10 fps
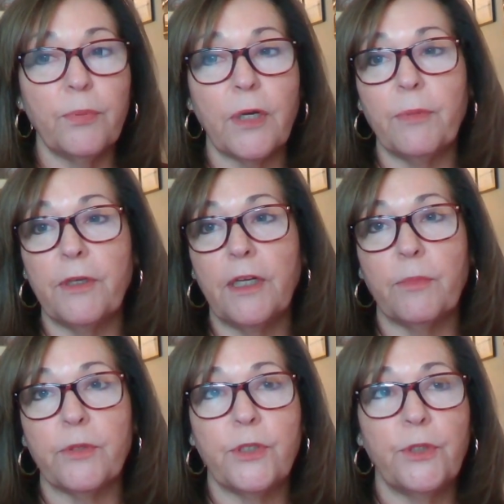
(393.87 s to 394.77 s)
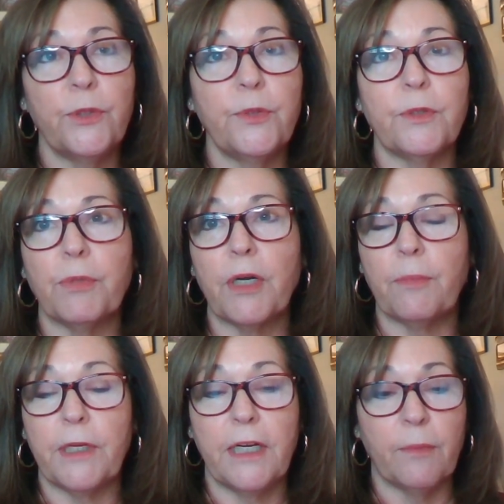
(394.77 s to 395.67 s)
property number 2, or
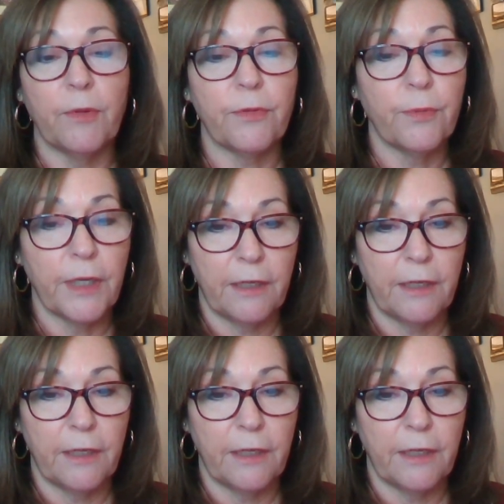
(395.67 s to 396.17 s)
property number 3.